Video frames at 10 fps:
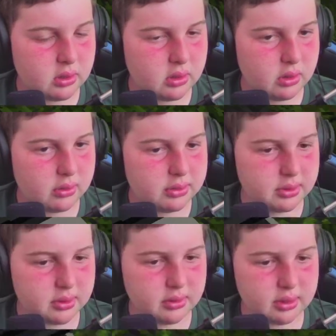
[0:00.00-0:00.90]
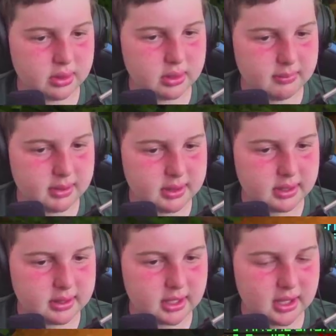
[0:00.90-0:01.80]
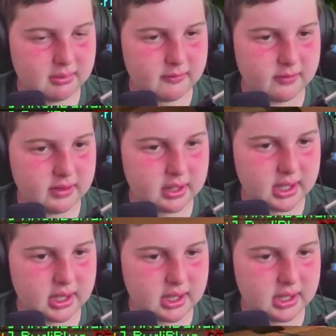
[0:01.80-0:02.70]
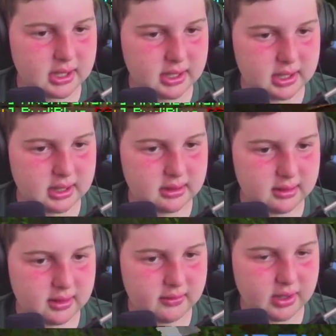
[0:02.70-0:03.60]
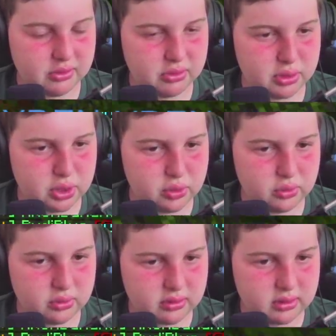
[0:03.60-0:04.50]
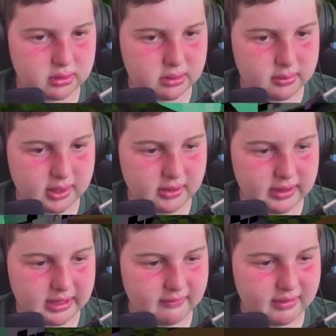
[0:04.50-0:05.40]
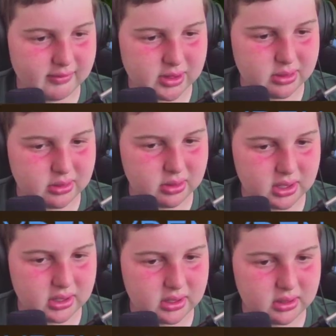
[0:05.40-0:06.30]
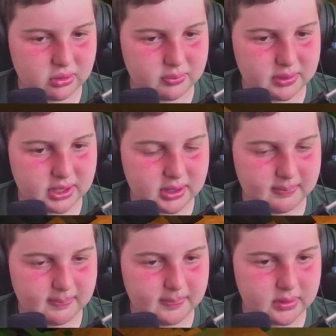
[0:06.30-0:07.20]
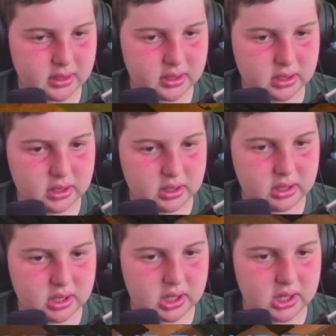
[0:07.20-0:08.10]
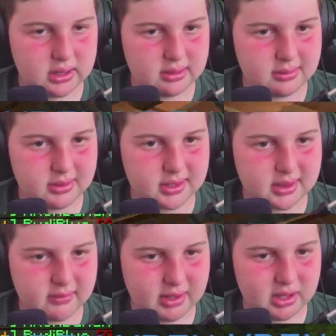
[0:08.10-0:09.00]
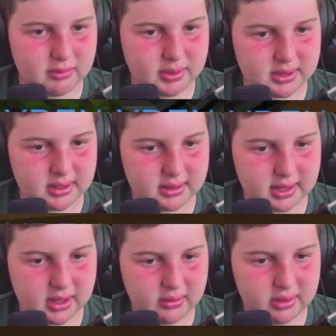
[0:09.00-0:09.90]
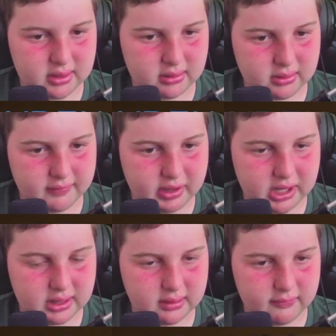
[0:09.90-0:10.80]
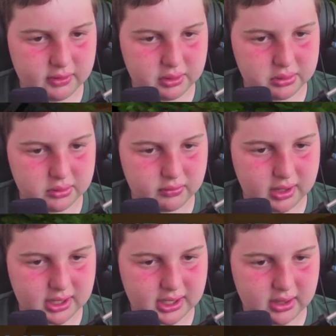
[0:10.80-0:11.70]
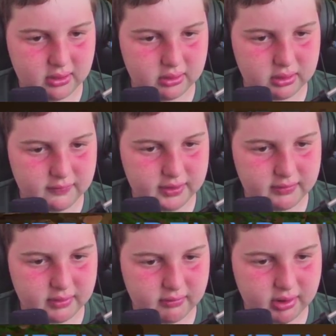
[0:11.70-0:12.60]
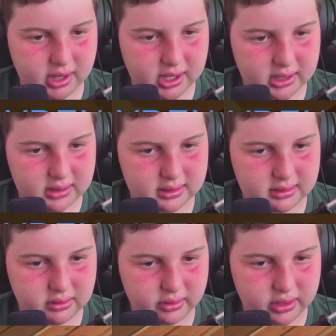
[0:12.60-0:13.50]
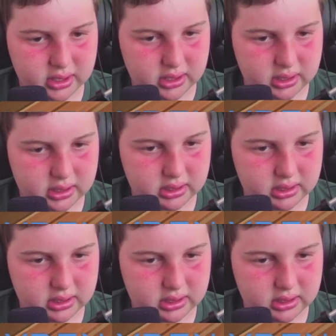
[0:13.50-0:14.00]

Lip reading: Also, the busiest time of the day is around noon, so about like 11:30 to 2 p.m. Disneyland's busiest hours. All the lines are filled, so try and get all your favorite rides during